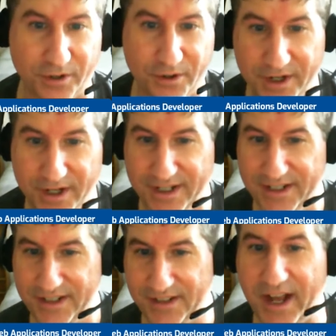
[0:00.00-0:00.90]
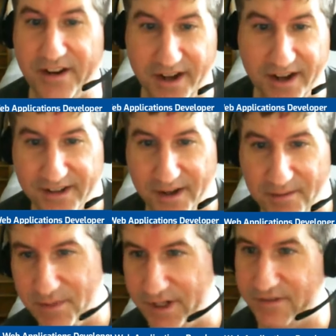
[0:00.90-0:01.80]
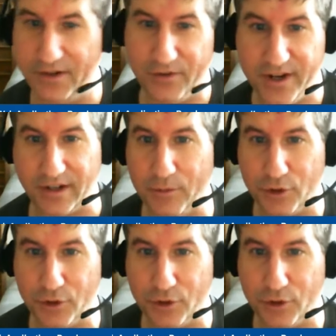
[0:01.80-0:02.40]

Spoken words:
So not yet. I mean, but if there is, I'm